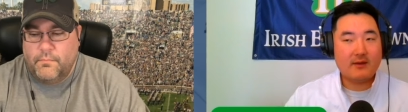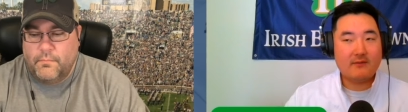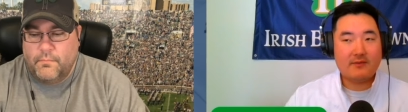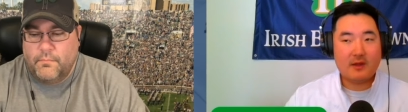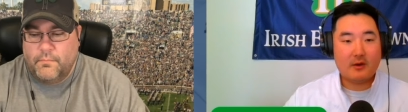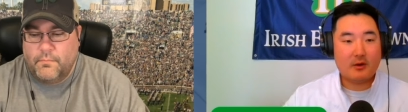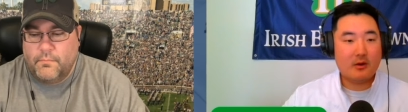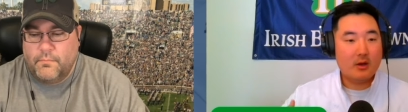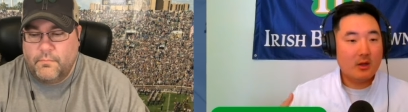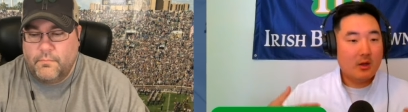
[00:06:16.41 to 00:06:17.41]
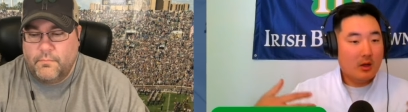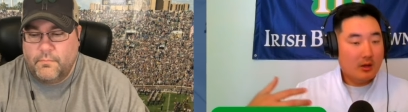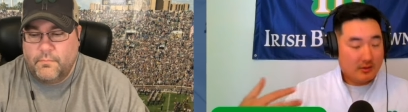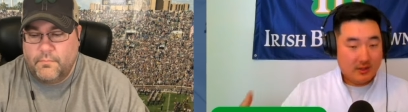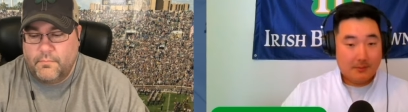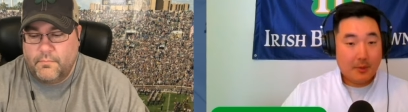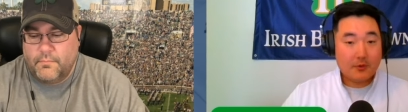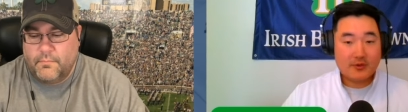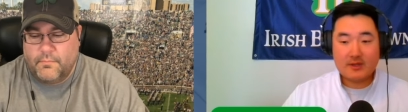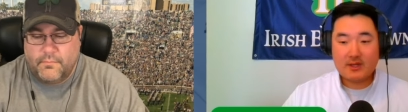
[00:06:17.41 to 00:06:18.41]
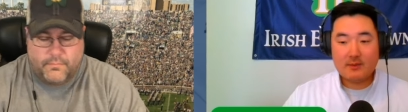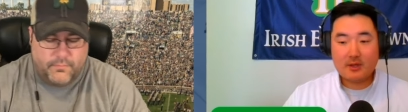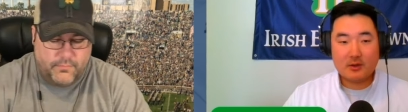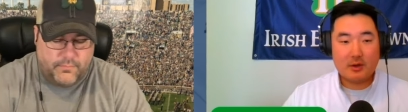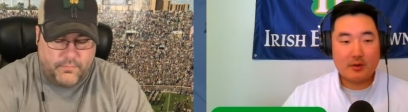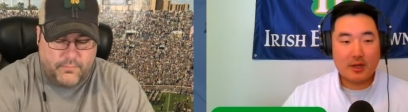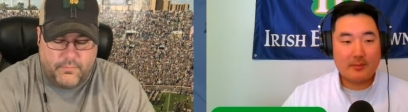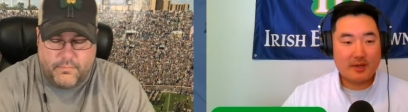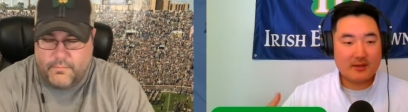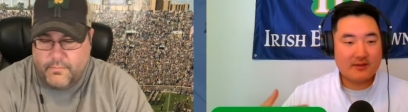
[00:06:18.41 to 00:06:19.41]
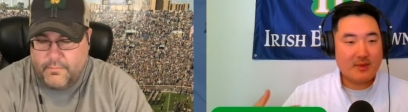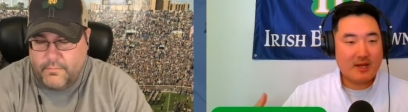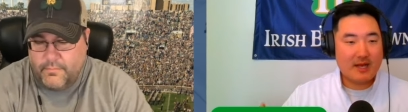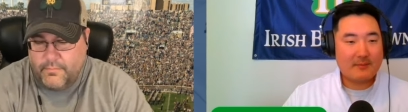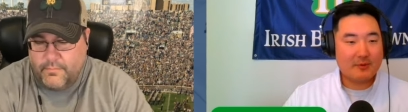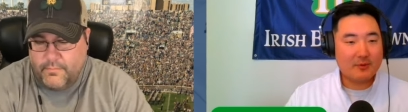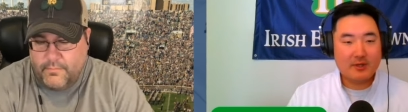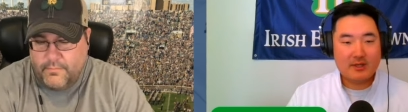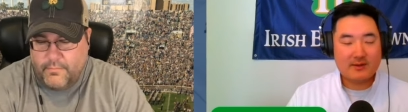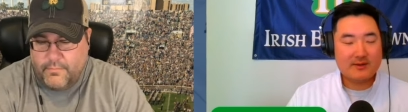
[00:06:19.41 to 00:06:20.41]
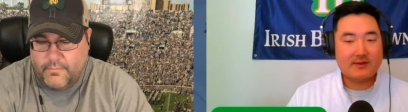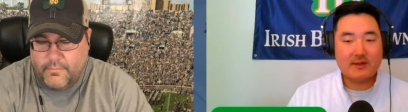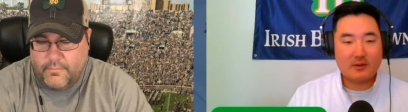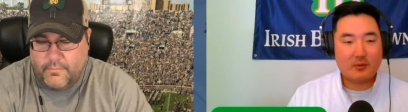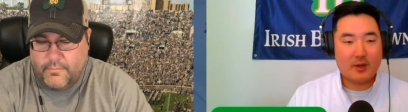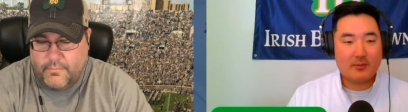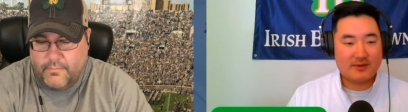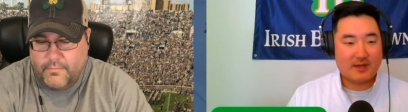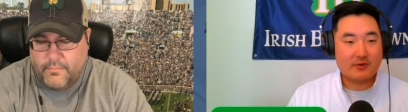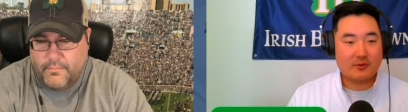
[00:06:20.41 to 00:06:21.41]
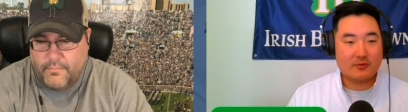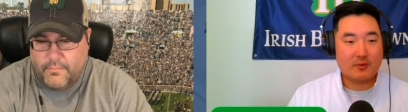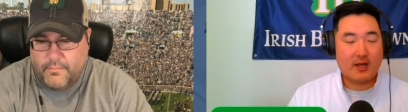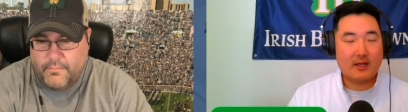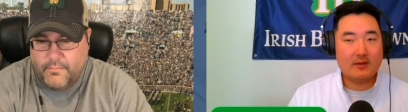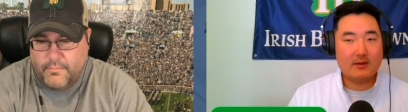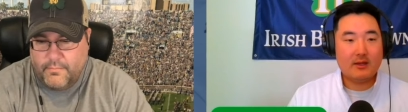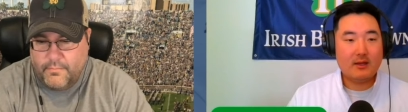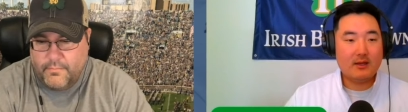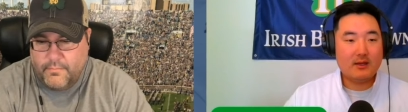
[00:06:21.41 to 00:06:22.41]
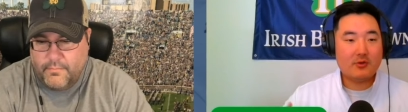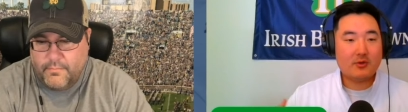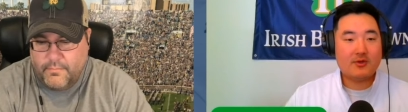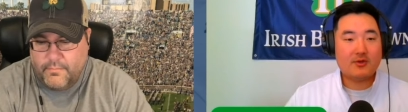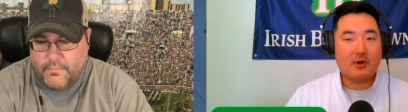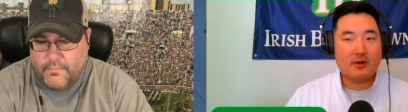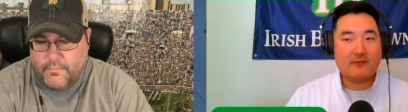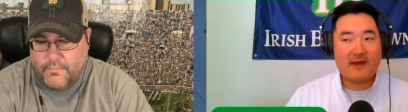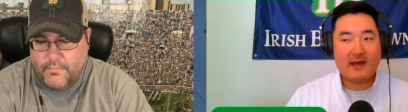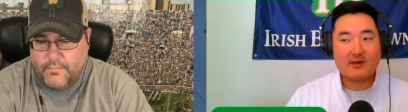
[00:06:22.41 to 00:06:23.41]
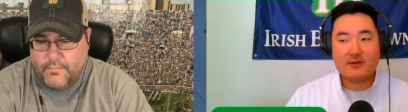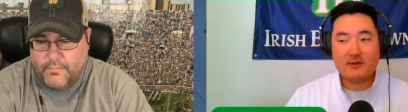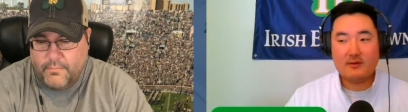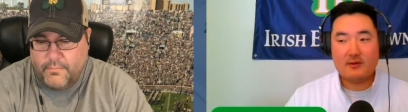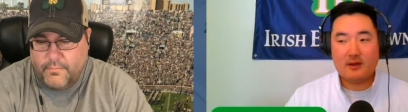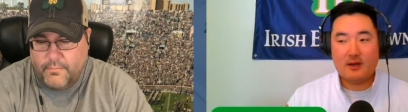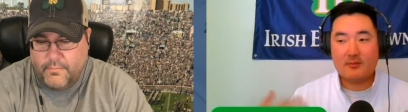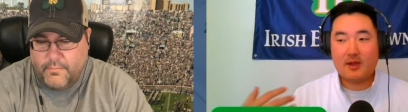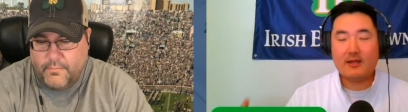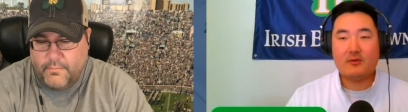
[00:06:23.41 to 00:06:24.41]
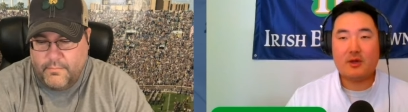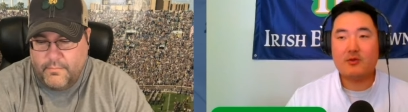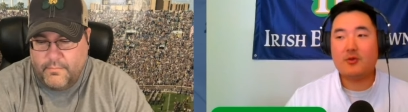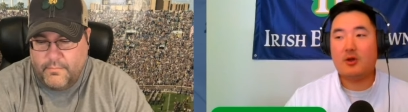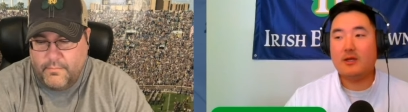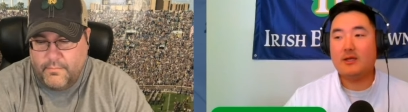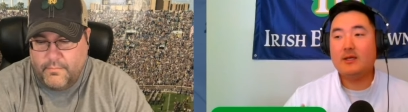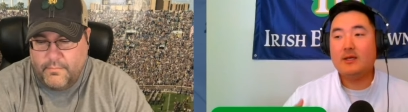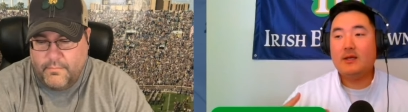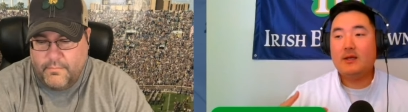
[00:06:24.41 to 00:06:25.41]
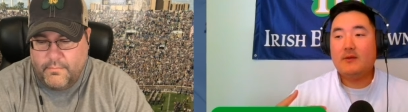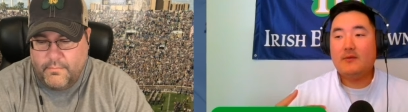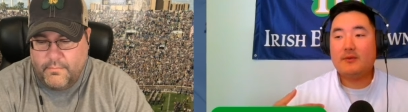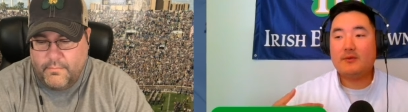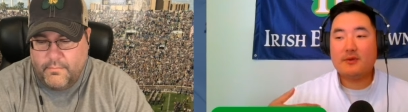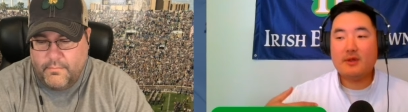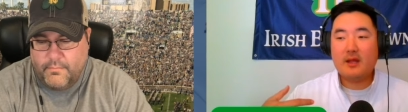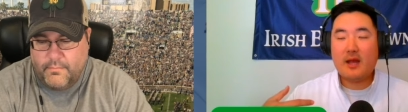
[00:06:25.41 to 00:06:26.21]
Speaker 1: give the opposing team that they're going up against many opportunities to steal away possessions, right? In addition to starting fast, and I'm glad you touched on it, there's